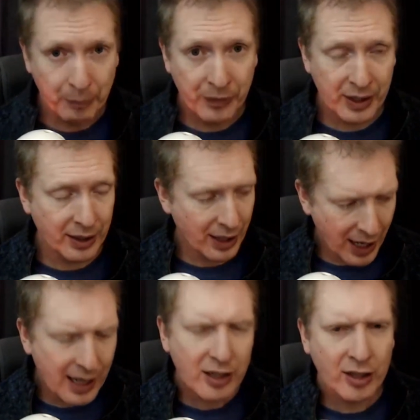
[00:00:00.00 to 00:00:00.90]
It's an
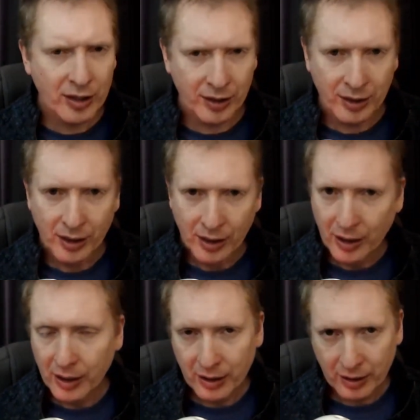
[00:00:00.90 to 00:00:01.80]
excellent,
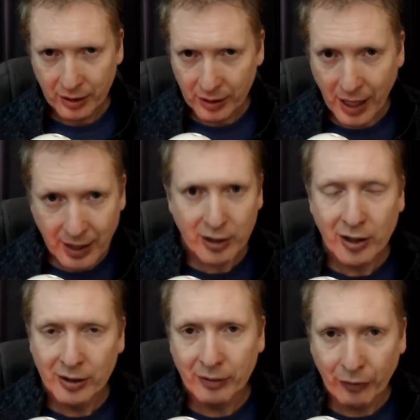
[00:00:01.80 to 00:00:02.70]

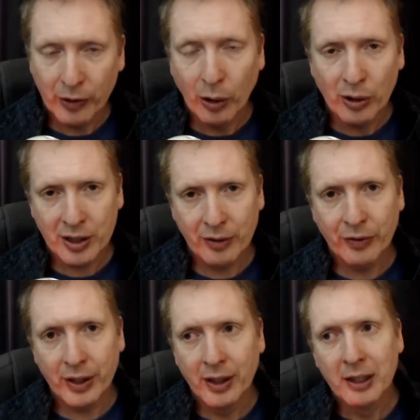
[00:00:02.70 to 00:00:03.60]
excellent philosophy